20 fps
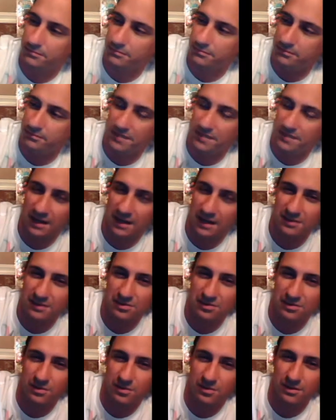
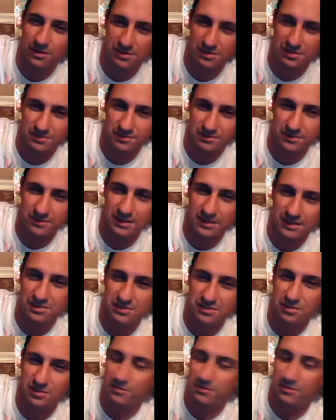Dinosaurus in his
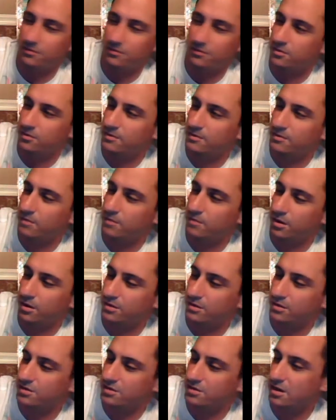human form and Mark
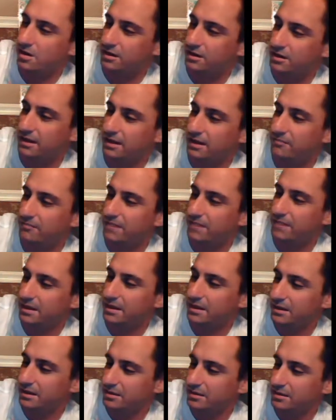are talking,
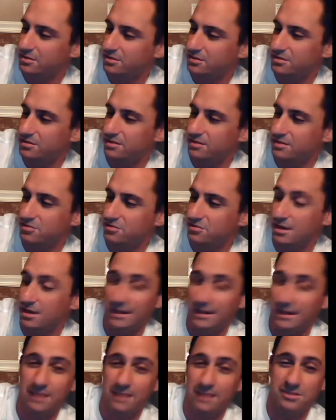they're trying
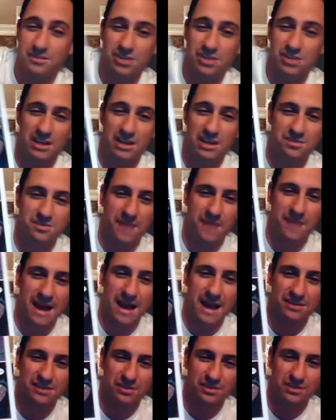to get him to change
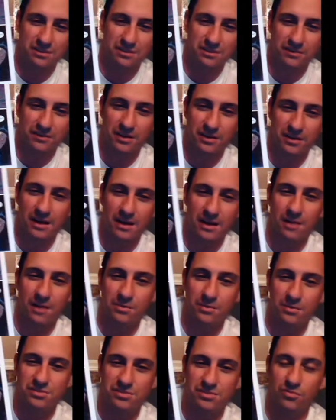back so he can figure out
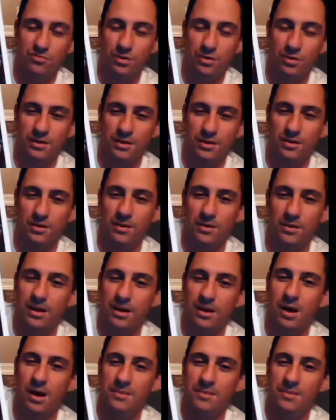what's really going
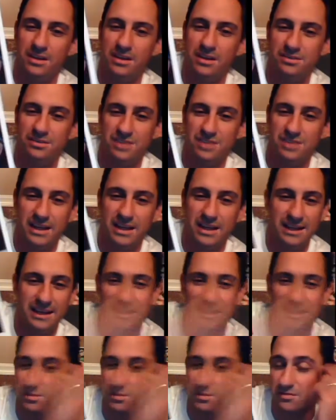on because he
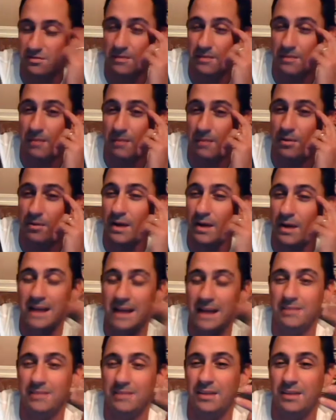doesn't remember
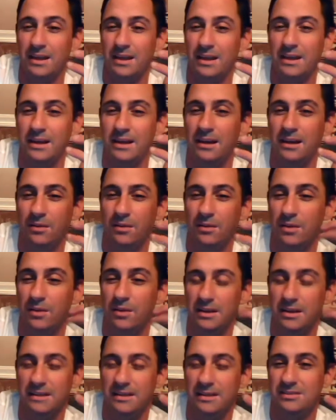anything when
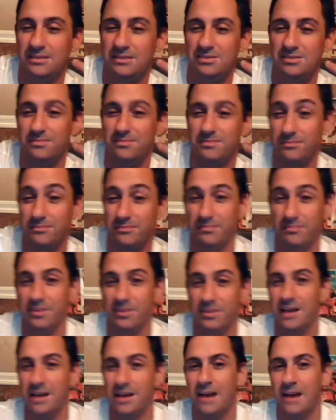he's the
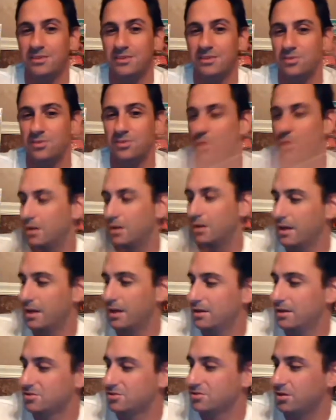dinosaur.
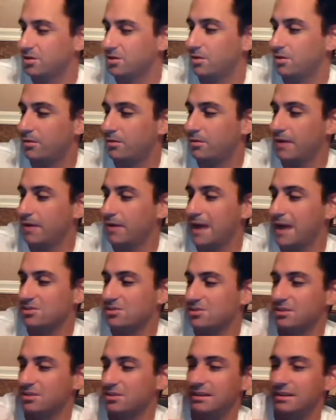So
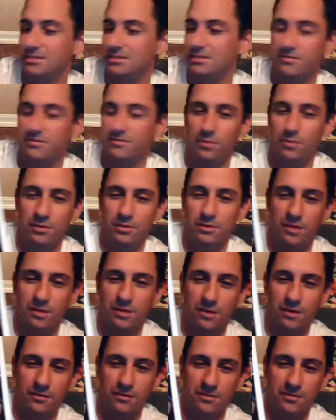actually, he's fully
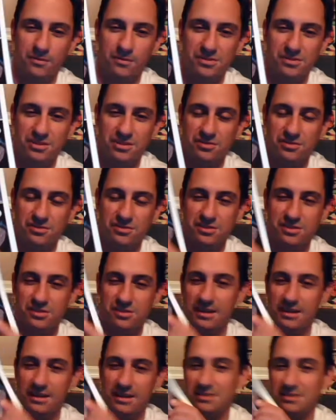recovered from his injury, so
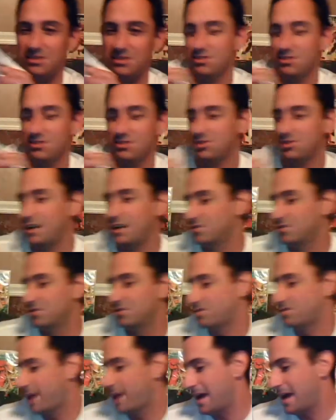I guess he's
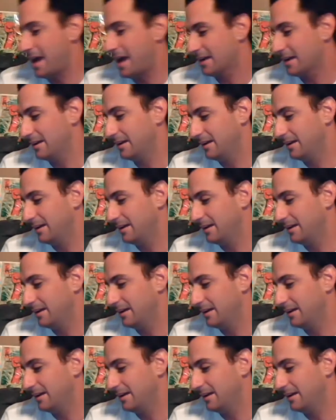changed back.